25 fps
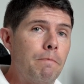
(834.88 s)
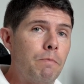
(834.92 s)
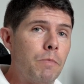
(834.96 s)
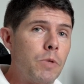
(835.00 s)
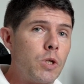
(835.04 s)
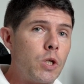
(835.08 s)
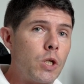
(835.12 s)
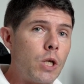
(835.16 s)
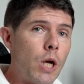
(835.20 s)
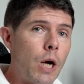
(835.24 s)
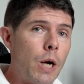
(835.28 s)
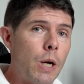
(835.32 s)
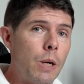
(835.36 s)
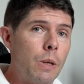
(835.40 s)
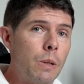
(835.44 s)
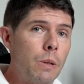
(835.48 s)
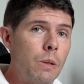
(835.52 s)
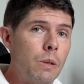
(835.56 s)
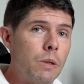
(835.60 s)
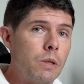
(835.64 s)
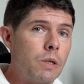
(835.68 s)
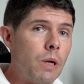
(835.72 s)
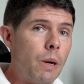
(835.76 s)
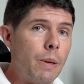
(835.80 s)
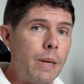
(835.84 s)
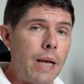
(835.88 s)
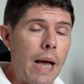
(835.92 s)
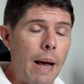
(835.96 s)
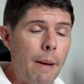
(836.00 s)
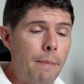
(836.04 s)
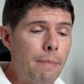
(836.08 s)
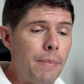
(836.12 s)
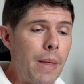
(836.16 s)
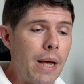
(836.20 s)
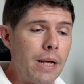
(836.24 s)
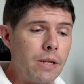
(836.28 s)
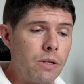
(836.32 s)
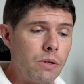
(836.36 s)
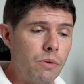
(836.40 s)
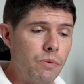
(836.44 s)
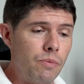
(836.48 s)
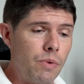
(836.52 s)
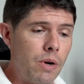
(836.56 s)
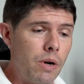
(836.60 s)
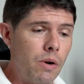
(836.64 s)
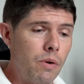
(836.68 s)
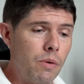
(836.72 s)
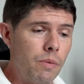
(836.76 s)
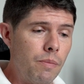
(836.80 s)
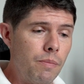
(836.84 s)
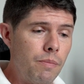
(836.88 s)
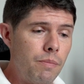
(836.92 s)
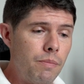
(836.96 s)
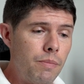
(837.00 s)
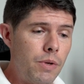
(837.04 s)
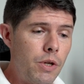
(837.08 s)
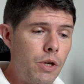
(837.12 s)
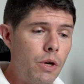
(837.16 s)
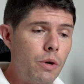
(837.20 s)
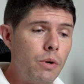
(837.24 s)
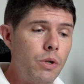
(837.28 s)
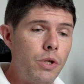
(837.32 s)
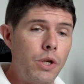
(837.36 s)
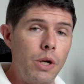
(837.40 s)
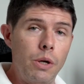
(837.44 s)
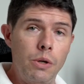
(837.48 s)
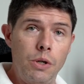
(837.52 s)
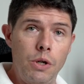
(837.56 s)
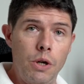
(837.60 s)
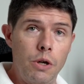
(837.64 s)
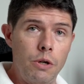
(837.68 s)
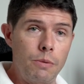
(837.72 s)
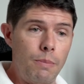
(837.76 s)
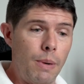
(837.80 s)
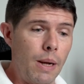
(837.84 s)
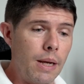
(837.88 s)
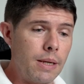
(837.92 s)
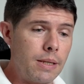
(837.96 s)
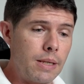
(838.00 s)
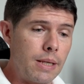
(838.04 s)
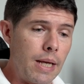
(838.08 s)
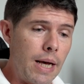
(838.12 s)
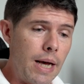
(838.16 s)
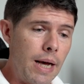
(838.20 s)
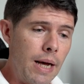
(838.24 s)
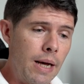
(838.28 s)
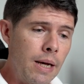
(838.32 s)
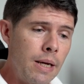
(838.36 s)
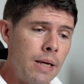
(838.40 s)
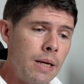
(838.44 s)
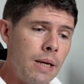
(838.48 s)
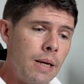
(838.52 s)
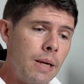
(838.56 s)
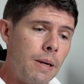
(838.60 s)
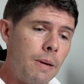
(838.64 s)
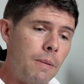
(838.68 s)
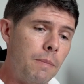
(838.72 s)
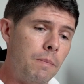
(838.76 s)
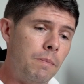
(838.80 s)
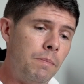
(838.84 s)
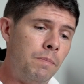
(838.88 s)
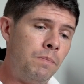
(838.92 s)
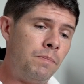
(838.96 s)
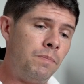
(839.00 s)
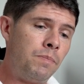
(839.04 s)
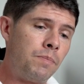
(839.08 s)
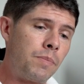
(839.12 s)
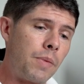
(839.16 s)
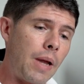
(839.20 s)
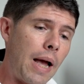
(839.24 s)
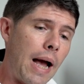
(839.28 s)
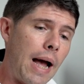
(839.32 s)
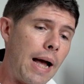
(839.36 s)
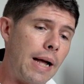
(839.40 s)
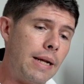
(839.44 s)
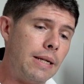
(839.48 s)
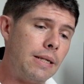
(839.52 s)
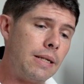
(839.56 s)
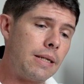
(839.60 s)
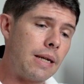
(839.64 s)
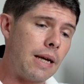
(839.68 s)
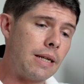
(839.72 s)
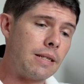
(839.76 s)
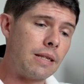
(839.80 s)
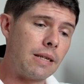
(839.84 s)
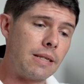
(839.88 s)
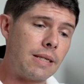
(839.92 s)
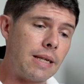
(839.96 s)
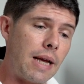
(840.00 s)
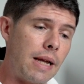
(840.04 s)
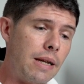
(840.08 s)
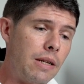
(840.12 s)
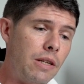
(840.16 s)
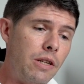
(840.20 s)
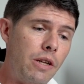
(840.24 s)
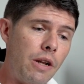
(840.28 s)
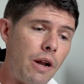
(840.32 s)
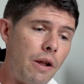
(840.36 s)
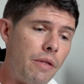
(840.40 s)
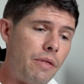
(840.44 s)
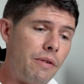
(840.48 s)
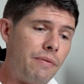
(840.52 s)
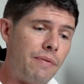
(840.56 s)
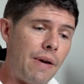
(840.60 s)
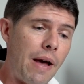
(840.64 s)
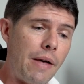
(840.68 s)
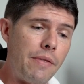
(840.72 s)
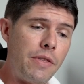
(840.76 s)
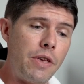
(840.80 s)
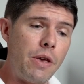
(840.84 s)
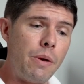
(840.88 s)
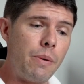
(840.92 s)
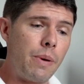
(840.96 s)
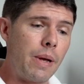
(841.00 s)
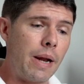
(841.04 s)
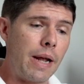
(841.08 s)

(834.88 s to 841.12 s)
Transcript: So yeah, that's a real huge, huge, huge plus there. And as I said, the fact that you